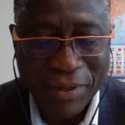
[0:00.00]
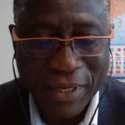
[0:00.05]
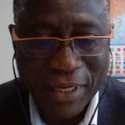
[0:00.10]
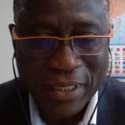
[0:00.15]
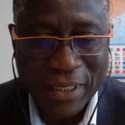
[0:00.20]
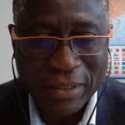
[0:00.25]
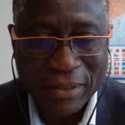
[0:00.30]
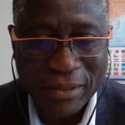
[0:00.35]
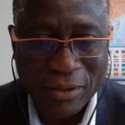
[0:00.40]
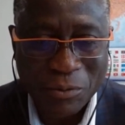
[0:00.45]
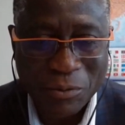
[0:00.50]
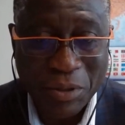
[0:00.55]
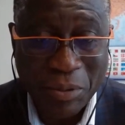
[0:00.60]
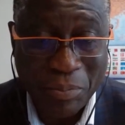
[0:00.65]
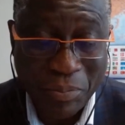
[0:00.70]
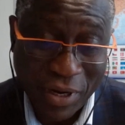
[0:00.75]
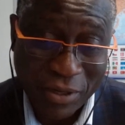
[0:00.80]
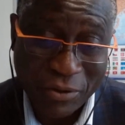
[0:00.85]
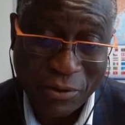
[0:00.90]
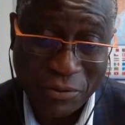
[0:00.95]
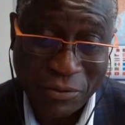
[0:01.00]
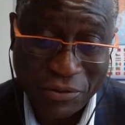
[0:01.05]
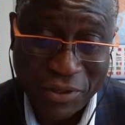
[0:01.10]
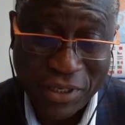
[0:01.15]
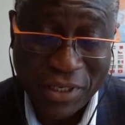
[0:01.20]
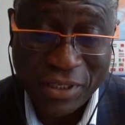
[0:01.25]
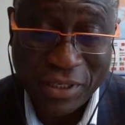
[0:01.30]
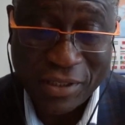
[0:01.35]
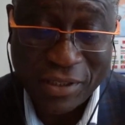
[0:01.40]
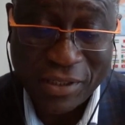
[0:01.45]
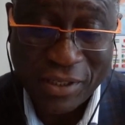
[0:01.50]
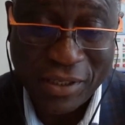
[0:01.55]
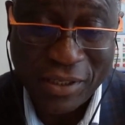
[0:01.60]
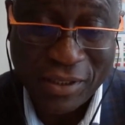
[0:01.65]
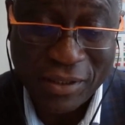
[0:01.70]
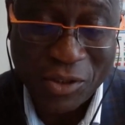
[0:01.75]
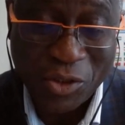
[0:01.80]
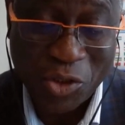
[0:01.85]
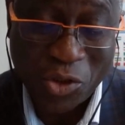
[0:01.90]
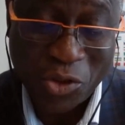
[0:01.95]
and to be part of it
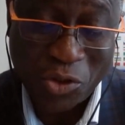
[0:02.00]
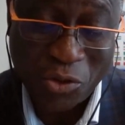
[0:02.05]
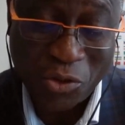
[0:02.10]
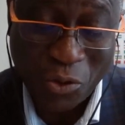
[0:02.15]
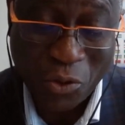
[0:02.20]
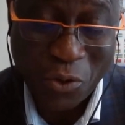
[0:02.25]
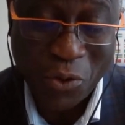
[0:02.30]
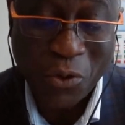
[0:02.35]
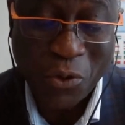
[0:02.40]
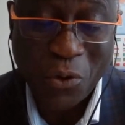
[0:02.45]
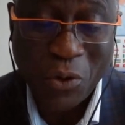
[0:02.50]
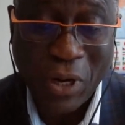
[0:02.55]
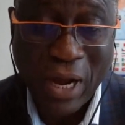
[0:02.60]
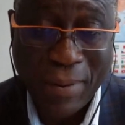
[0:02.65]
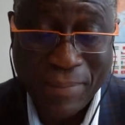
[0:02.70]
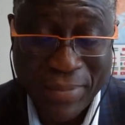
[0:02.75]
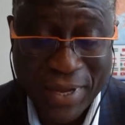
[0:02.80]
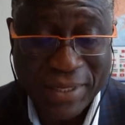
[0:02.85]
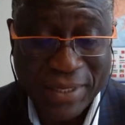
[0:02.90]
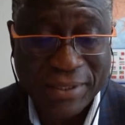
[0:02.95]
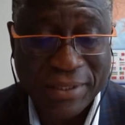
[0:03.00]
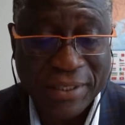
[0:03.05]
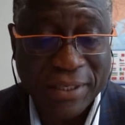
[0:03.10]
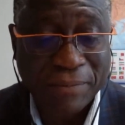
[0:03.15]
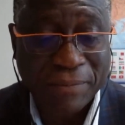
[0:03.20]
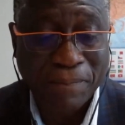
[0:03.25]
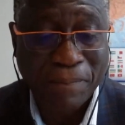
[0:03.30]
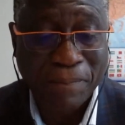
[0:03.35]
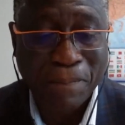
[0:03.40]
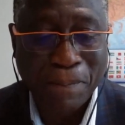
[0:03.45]
is so amazing.